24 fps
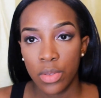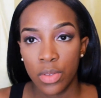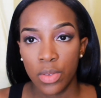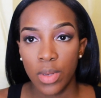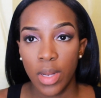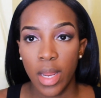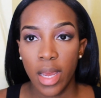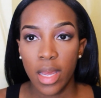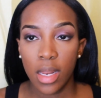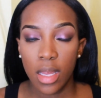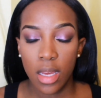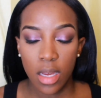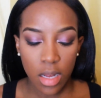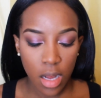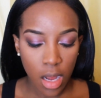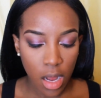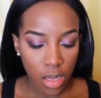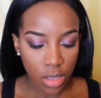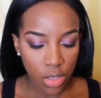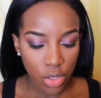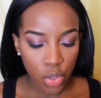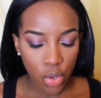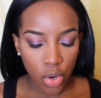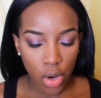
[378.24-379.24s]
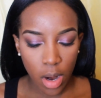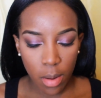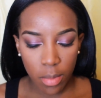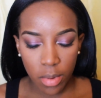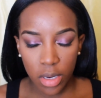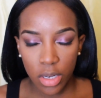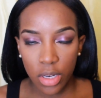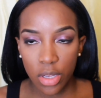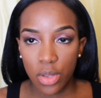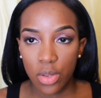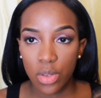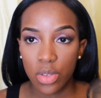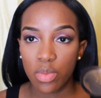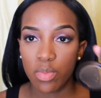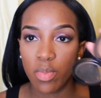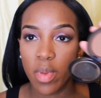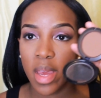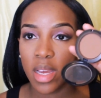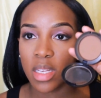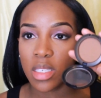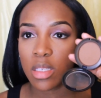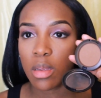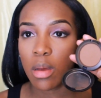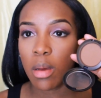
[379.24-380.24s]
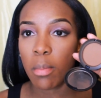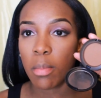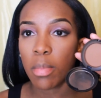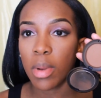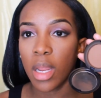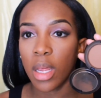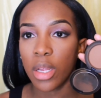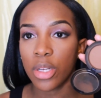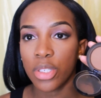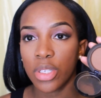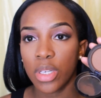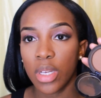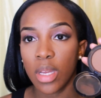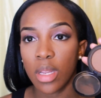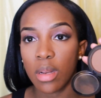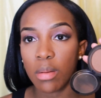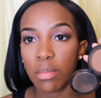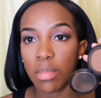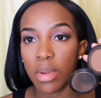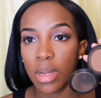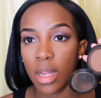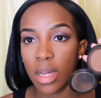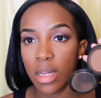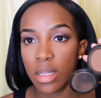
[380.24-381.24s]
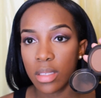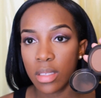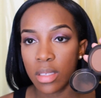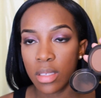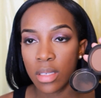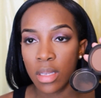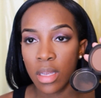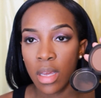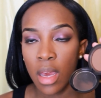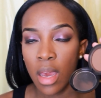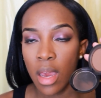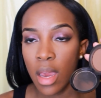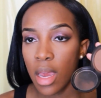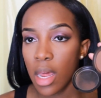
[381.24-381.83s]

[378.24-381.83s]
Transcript: To lightly contour, I'm going to use MAC's Blush in Blunt.